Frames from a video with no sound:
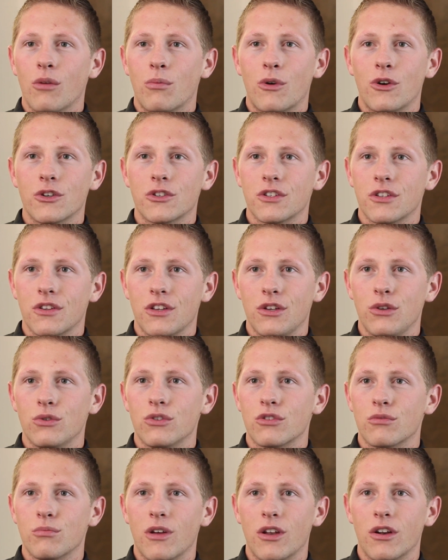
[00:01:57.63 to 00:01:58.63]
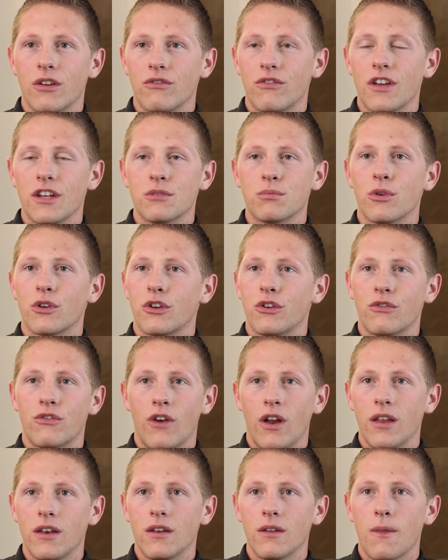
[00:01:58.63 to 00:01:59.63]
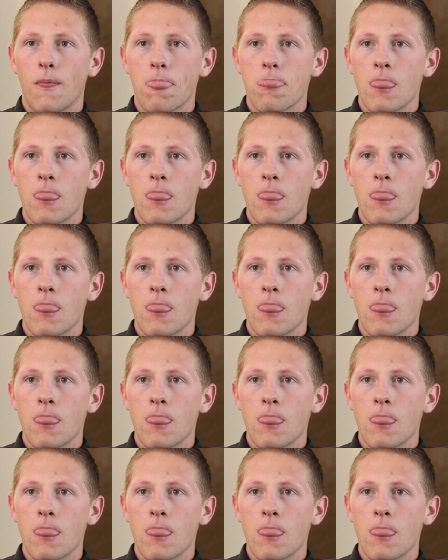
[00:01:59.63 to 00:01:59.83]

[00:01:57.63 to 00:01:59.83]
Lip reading: a person that you just met on Facebook your friend.